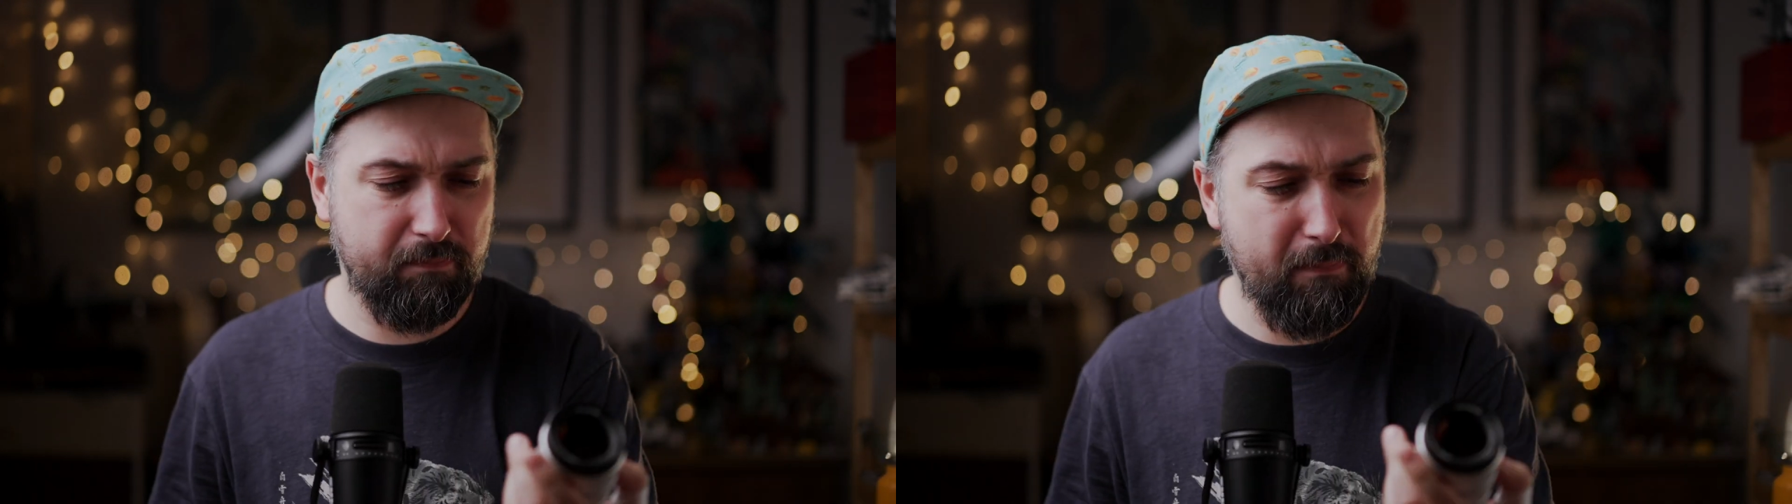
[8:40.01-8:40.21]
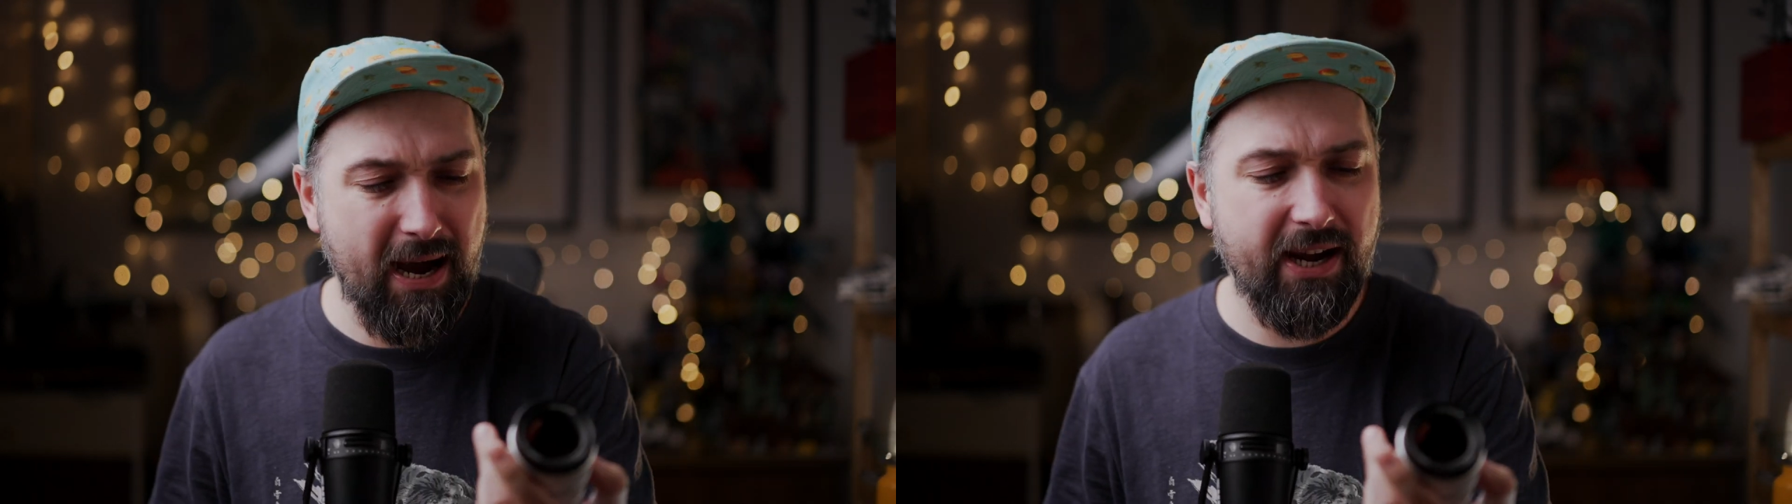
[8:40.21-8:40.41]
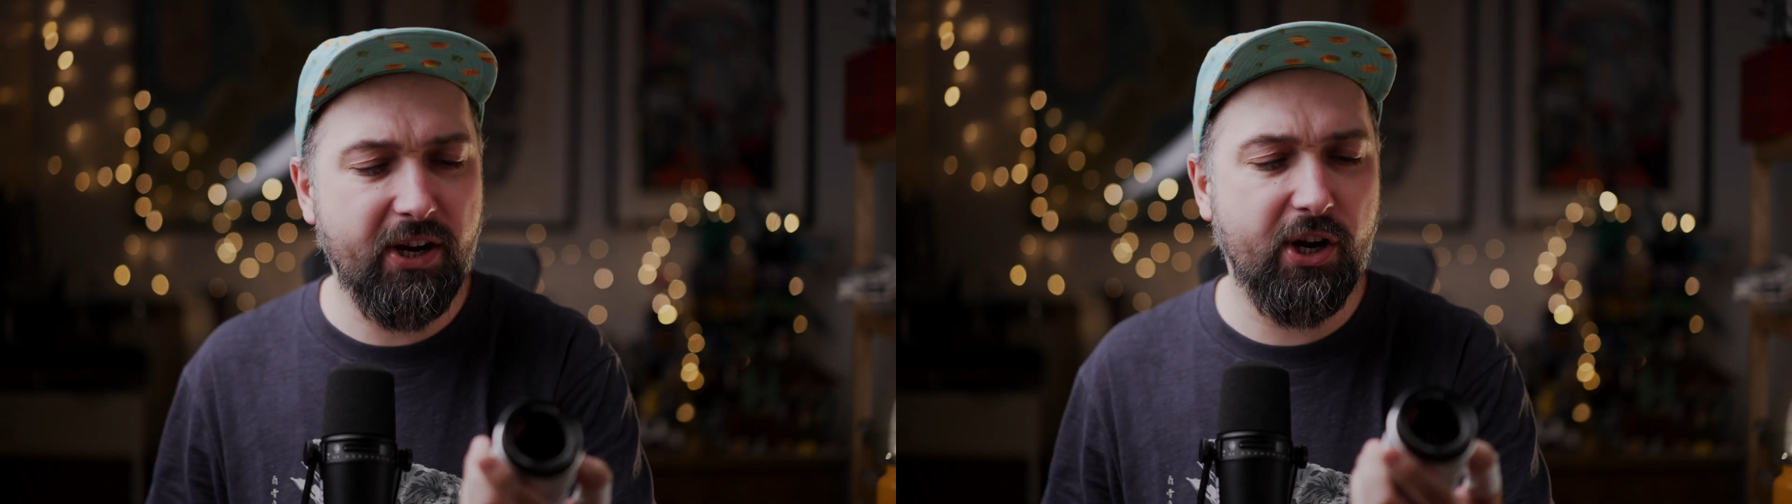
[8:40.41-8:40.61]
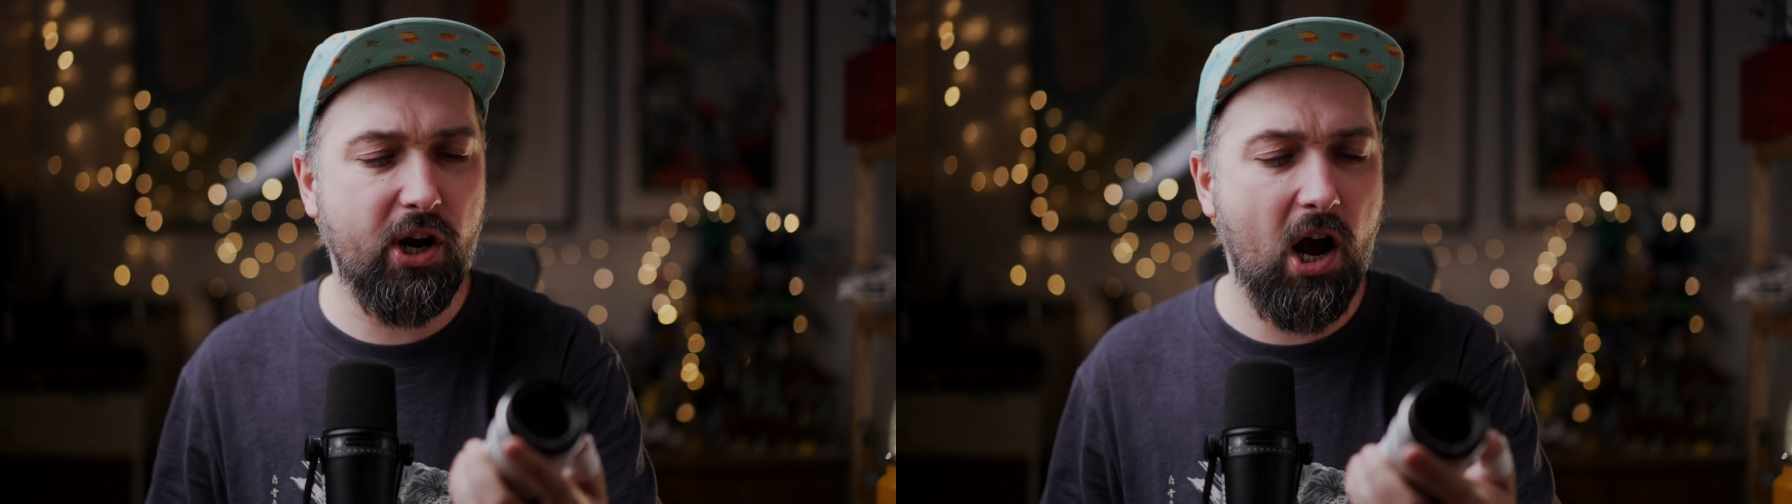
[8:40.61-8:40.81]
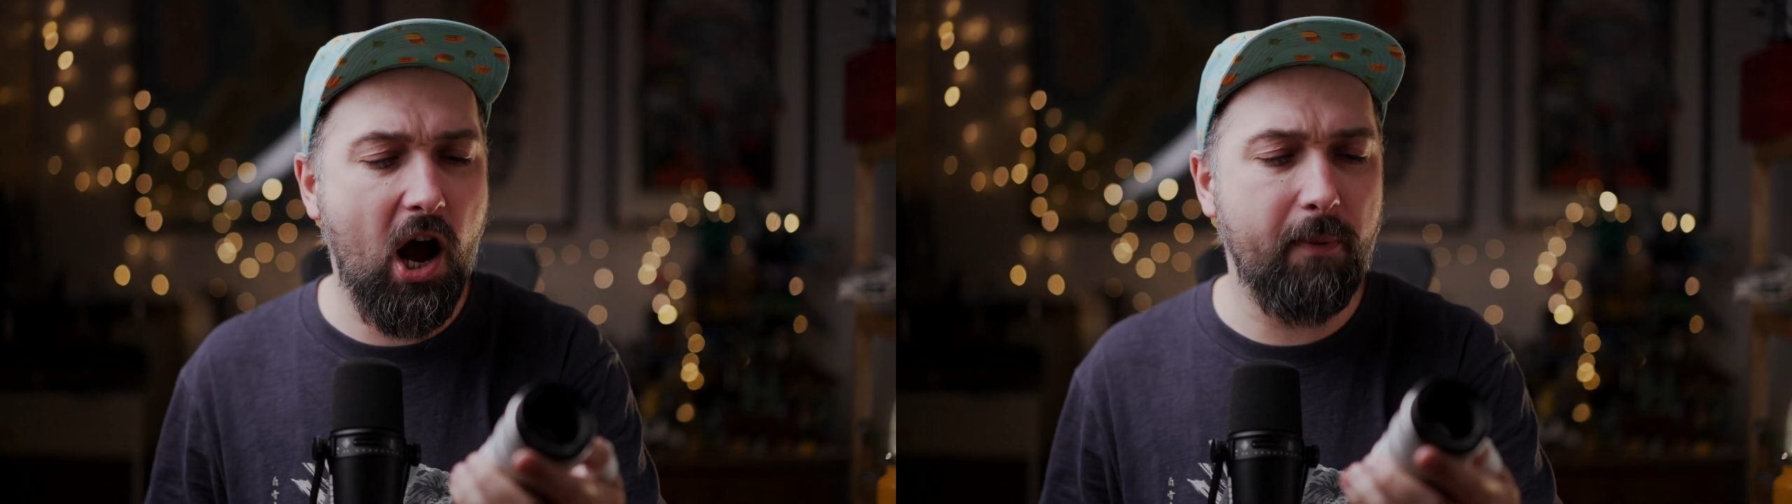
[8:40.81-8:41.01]

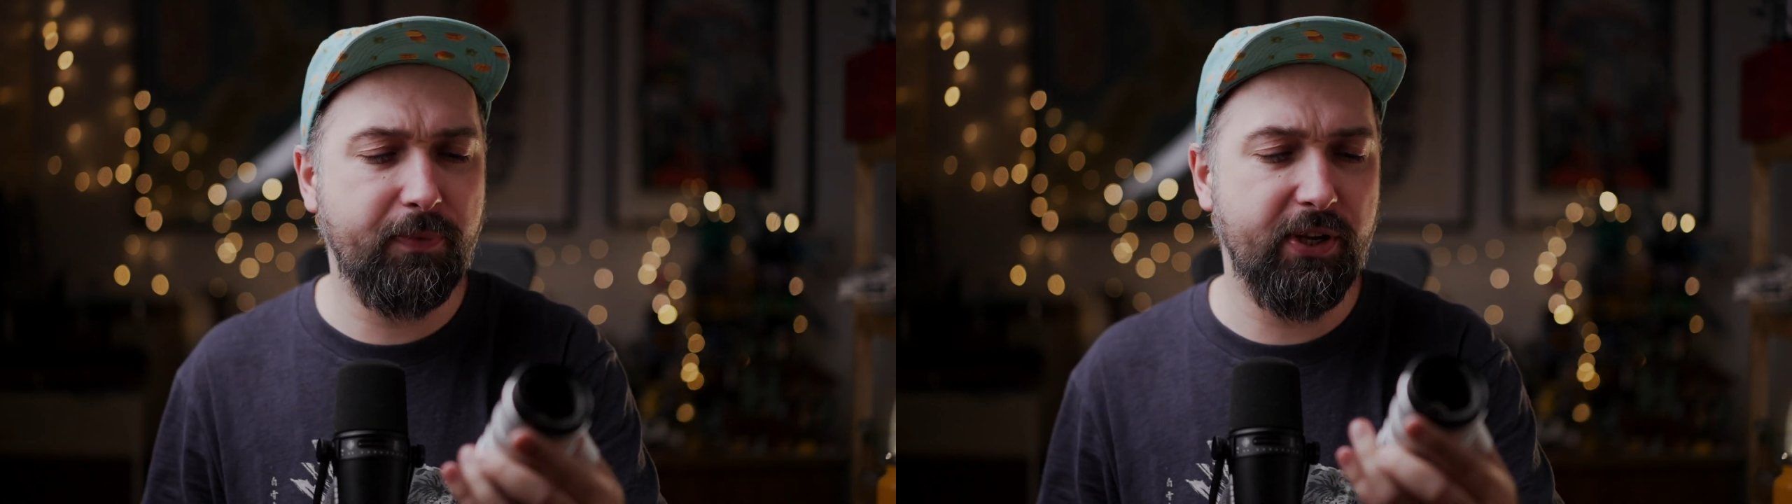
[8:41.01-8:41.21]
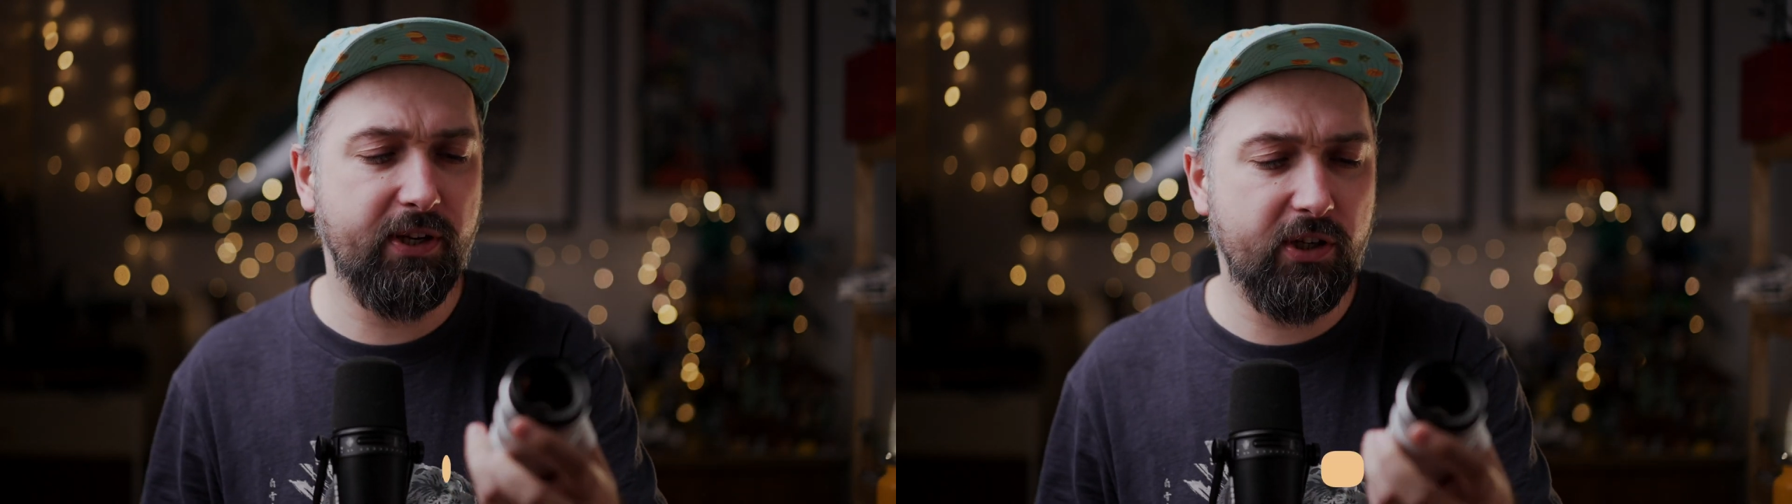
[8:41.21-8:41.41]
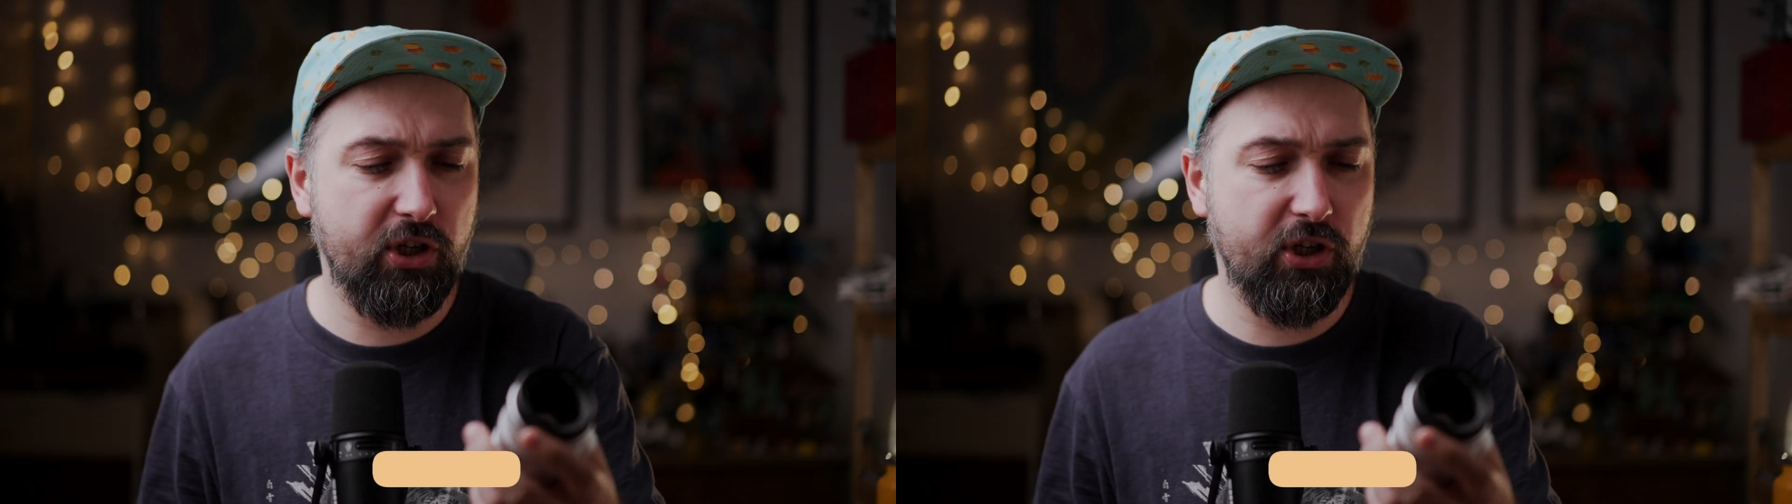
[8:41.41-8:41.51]
Meyer Optic